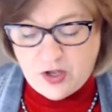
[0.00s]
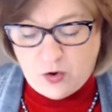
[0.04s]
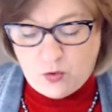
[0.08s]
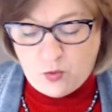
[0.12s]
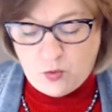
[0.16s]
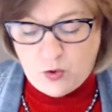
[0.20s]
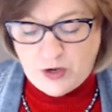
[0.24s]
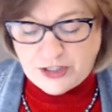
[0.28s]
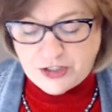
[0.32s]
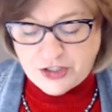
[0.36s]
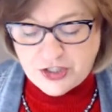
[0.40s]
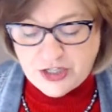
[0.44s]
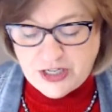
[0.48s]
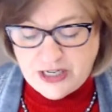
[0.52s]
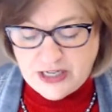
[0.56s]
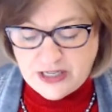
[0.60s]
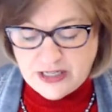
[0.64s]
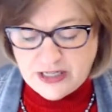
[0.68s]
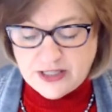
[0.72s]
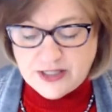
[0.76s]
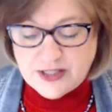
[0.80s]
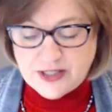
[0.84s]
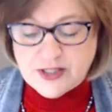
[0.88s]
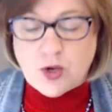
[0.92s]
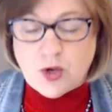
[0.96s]
which
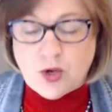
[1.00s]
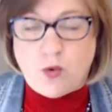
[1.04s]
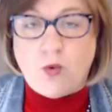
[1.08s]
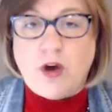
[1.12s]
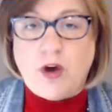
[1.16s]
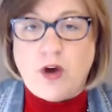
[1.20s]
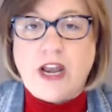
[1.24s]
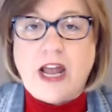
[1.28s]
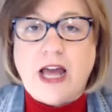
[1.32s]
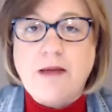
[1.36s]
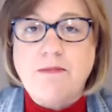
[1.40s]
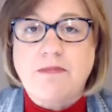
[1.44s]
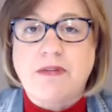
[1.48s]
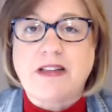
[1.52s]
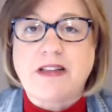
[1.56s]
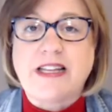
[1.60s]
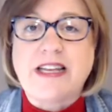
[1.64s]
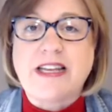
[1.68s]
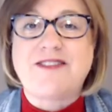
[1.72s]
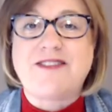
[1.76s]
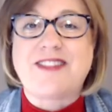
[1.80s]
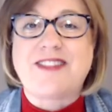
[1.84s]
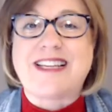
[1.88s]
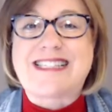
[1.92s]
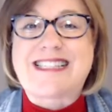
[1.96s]
is what I
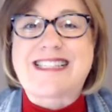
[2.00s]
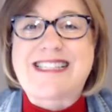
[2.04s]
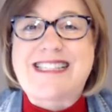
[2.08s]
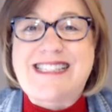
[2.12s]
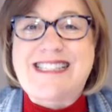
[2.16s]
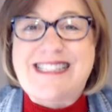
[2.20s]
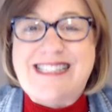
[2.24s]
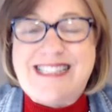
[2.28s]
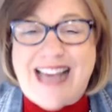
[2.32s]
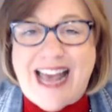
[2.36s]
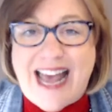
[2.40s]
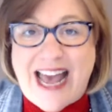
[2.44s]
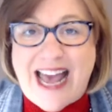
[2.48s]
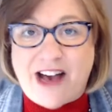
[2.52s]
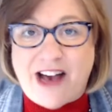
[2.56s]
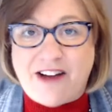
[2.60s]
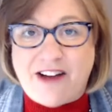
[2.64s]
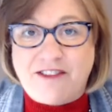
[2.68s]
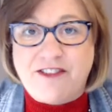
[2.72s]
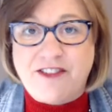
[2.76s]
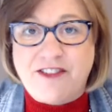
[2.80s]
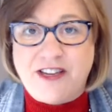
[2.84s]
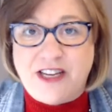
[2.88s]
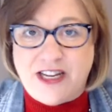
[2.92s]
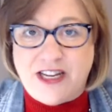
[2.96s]
believe the staff
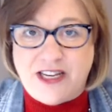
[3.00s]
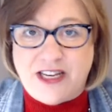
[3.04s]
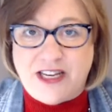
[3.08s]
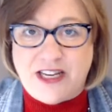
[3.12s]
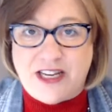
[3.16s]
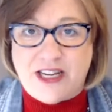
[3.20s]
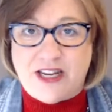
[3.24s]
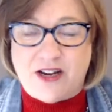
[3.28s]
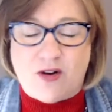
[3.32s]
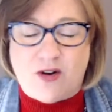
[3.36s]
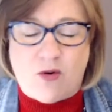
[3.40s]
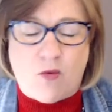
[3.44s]
need to hear.